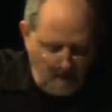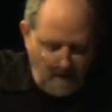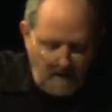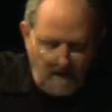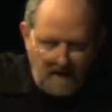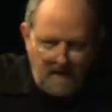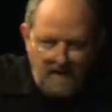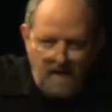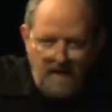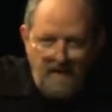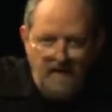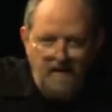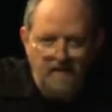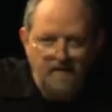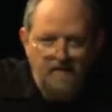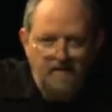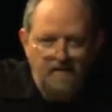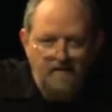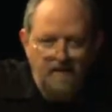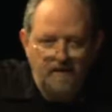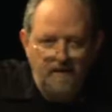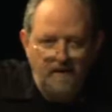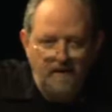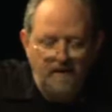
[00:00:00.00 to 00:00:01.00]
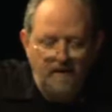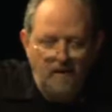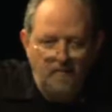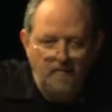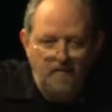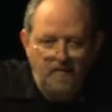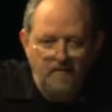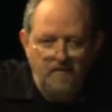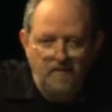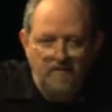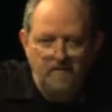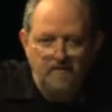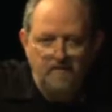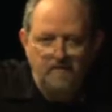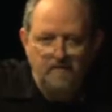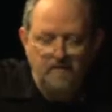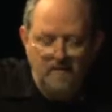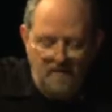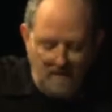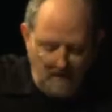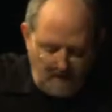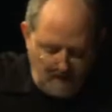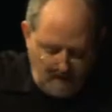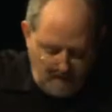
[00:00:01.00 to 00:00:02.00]
at length leading up to his
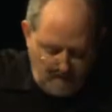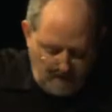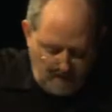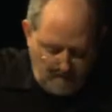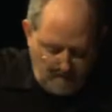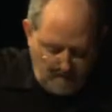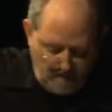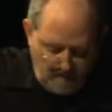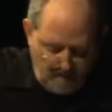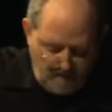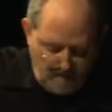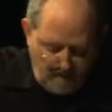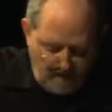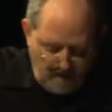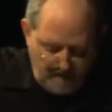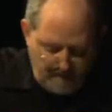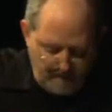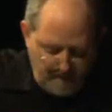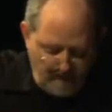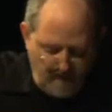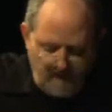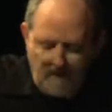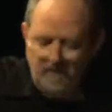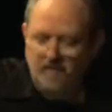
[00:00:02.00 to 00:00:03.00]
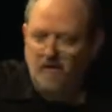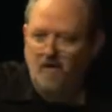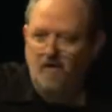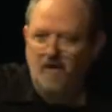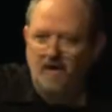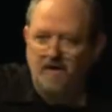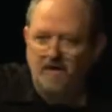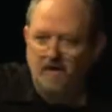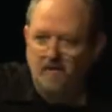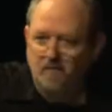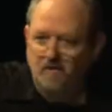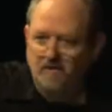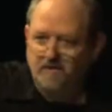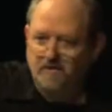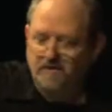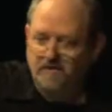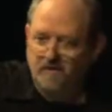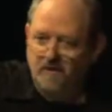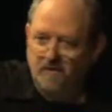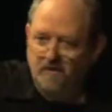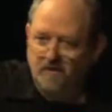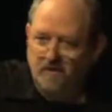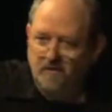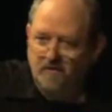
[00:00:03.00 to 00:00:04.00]
um, I still have no idea what she's
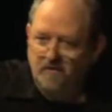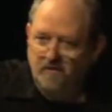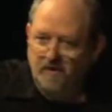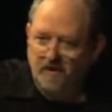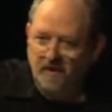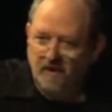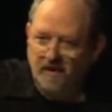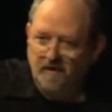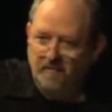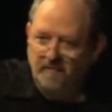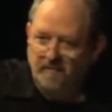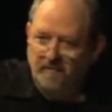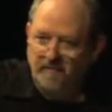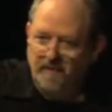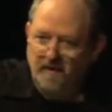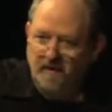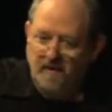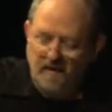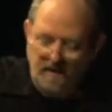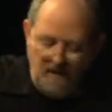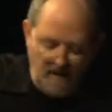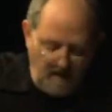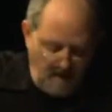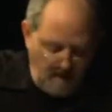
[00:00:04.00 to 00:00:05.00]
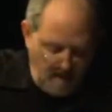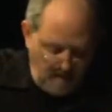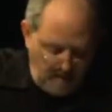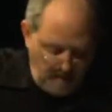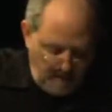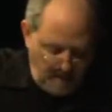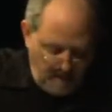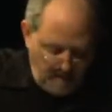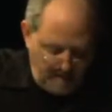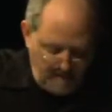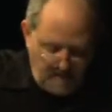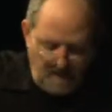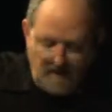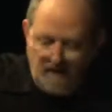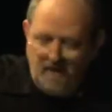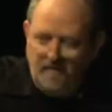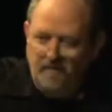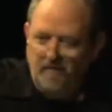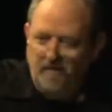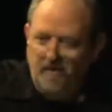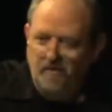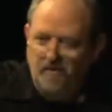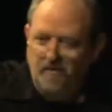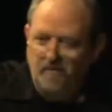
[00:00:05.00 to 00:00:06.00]
going to do tonight because I
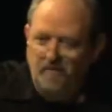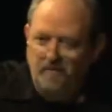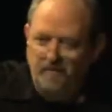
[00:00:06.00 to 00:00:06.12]
never do.